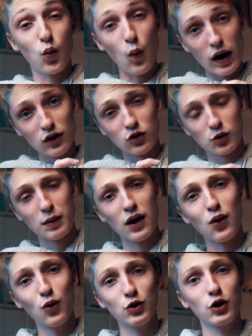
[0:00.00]
we're going to talk
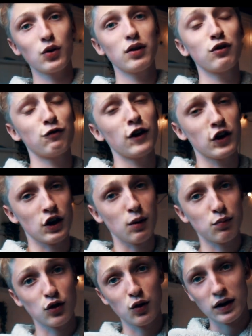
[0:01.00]
about audio in Final
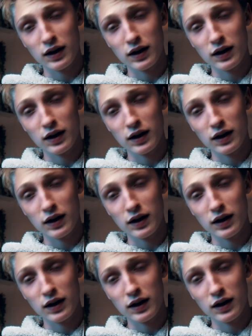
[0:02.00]
Cut Pro